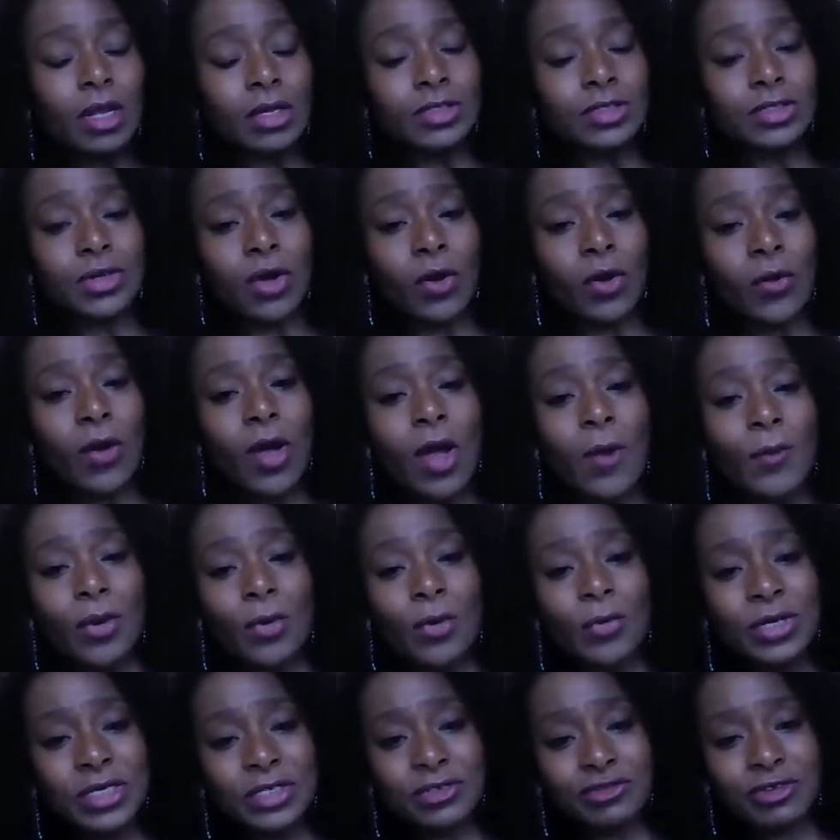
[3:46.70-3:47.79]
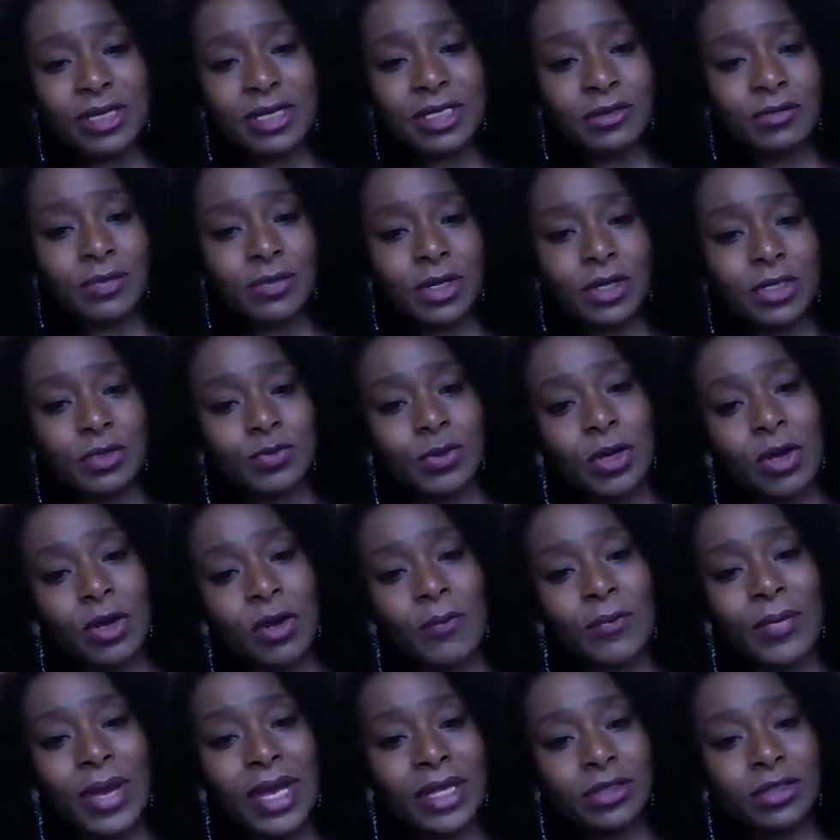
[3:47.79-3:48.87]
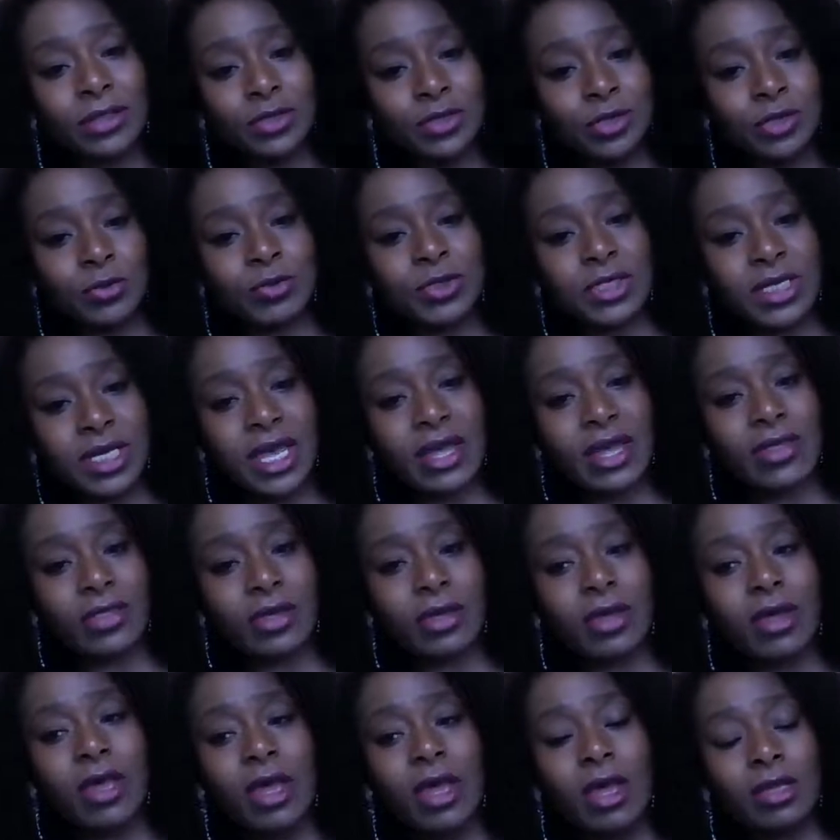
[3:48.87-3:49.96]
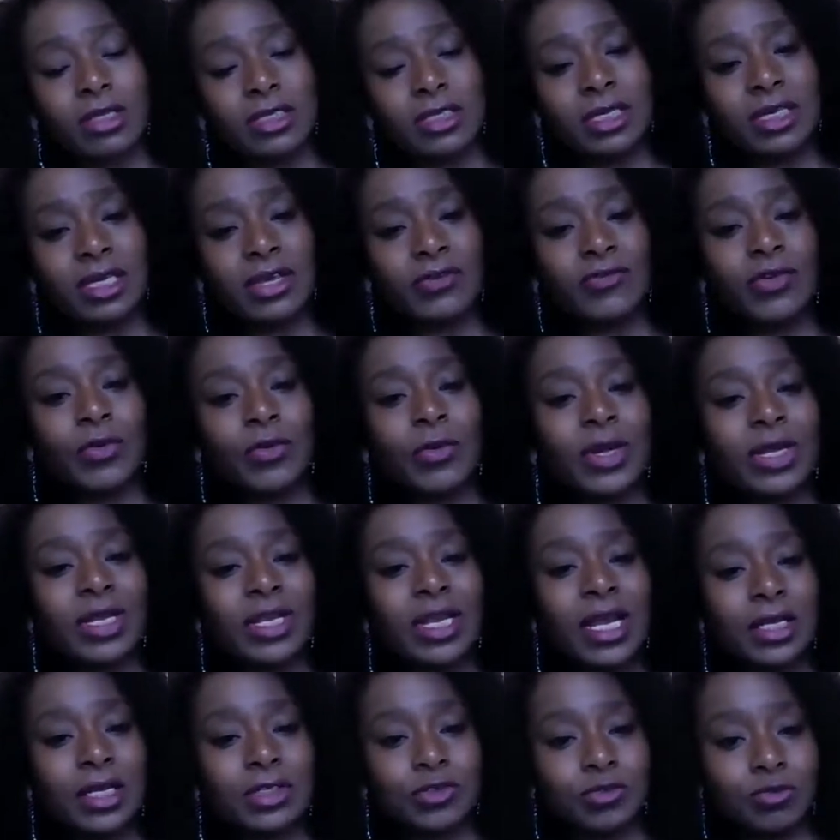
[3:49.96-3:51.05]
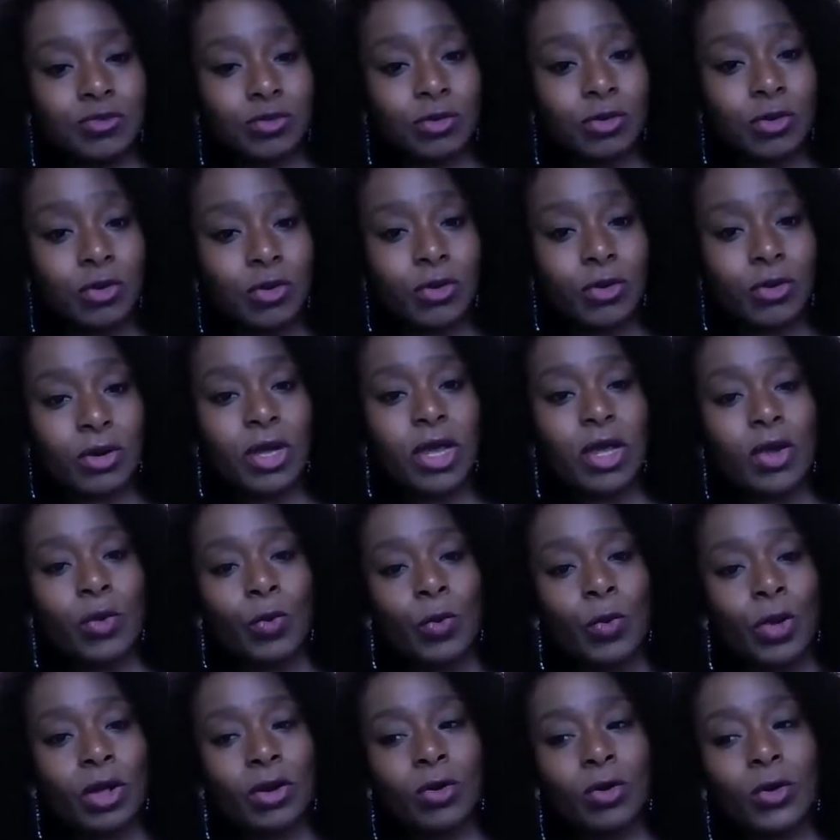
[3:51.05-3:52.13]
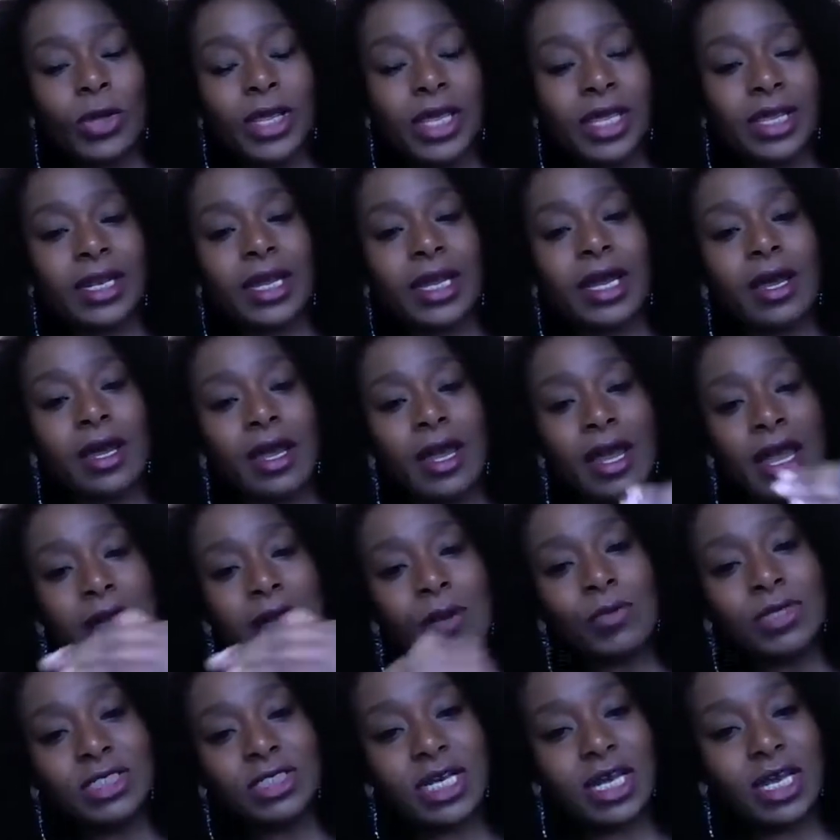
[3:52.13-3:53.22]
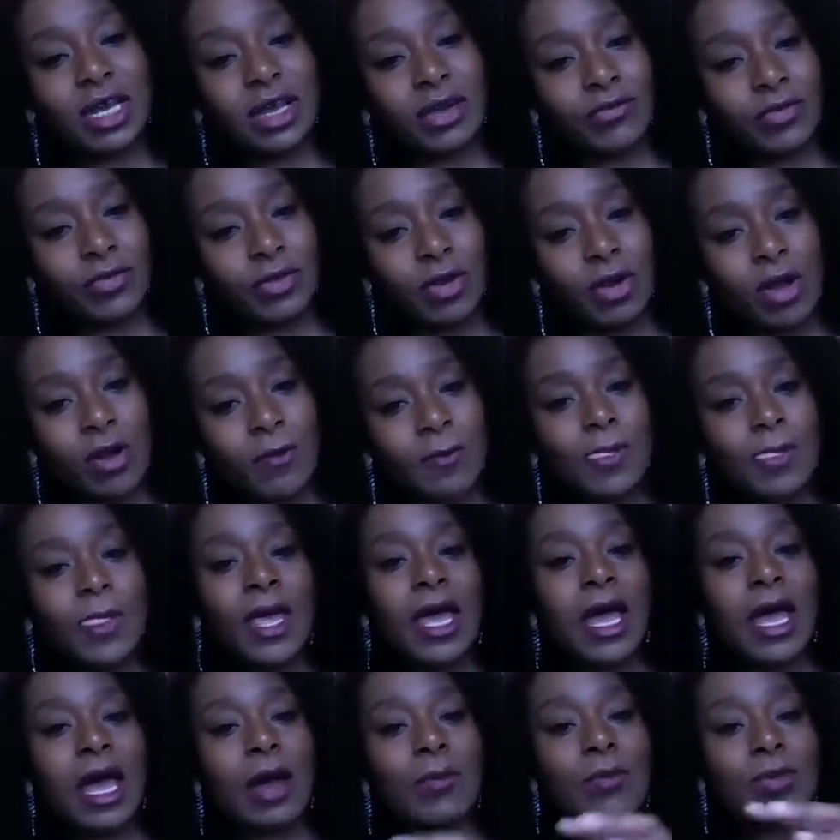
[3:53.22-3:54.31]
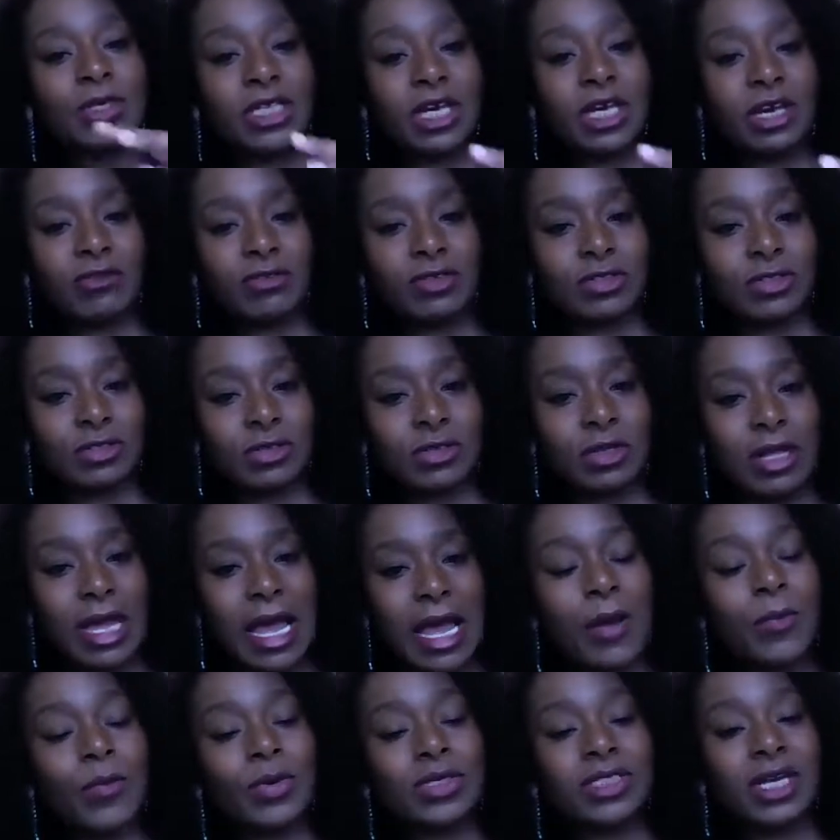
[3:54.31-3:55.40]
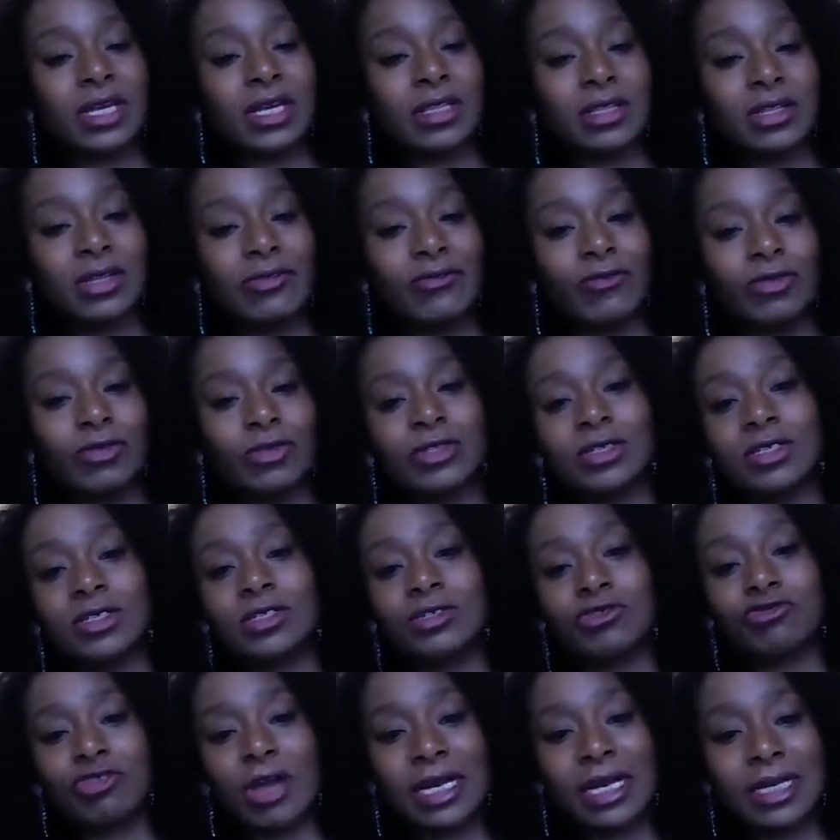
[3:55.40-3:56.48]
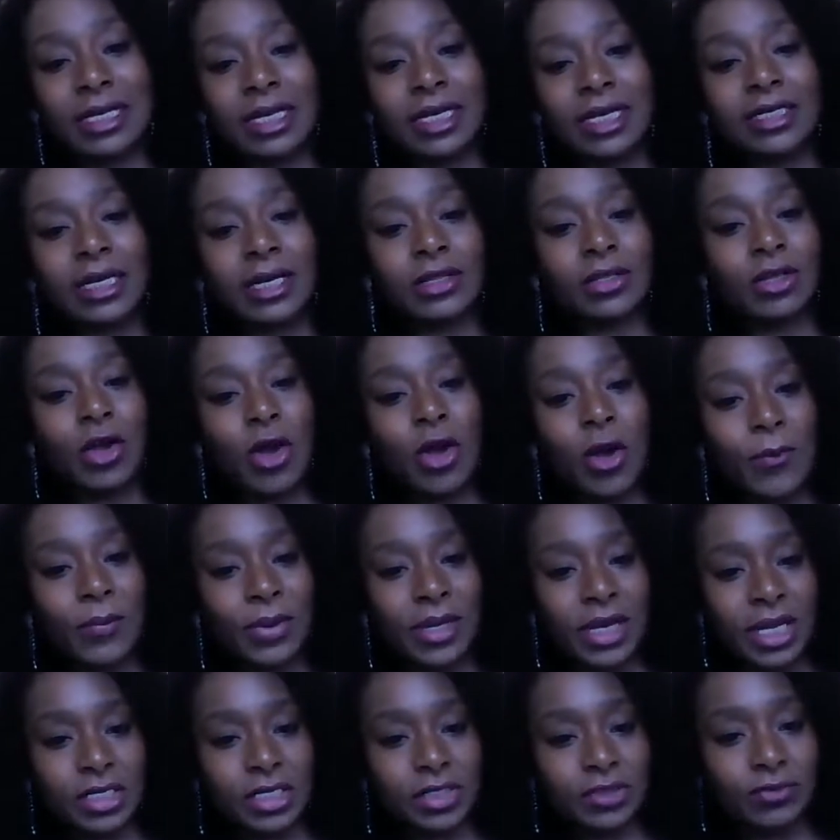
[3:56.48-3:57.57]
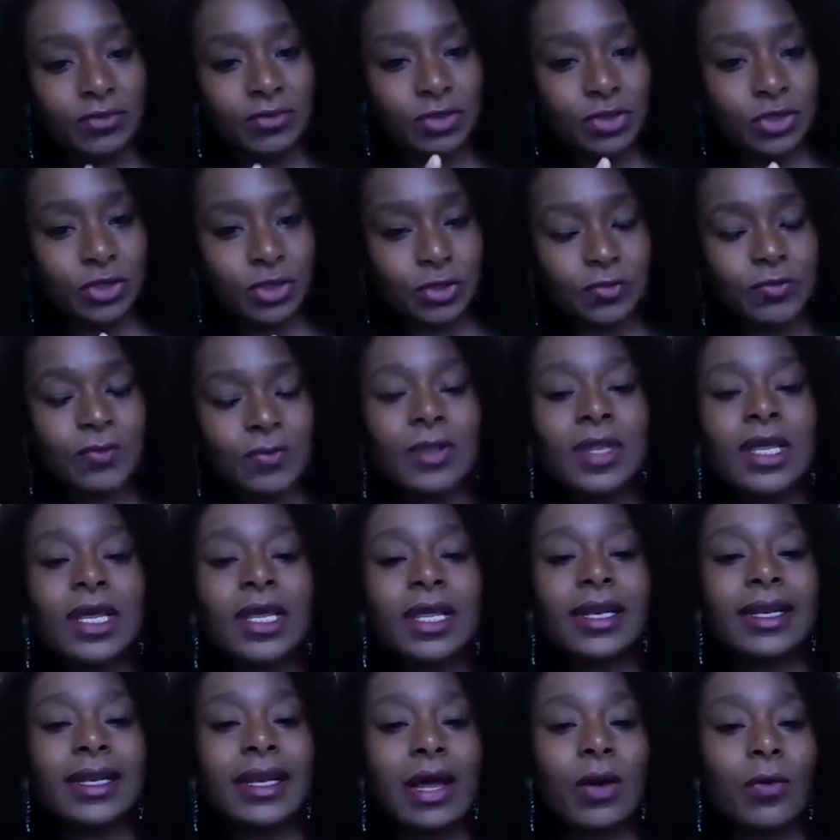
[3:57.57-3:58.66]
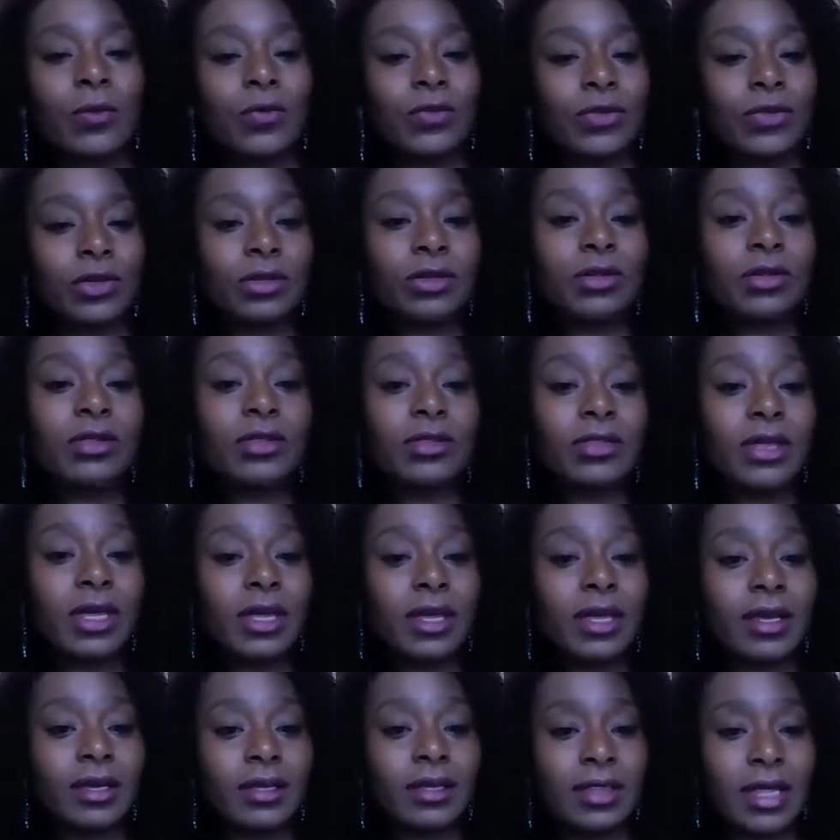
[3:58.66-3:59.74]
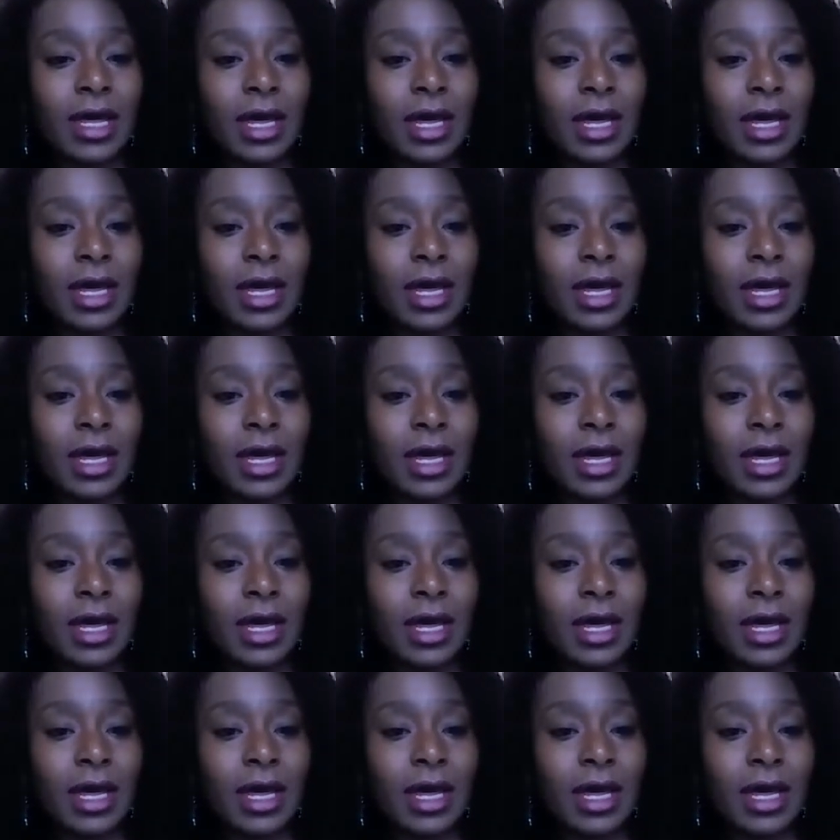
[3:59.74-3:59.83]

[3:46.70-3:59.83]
So, but with stranding, because we combine the two together to give you a natural look, we are looking at how much hair have you got, how much hair is on, how much hair therefore does the strand need, and the combination of the two. Now, the other thing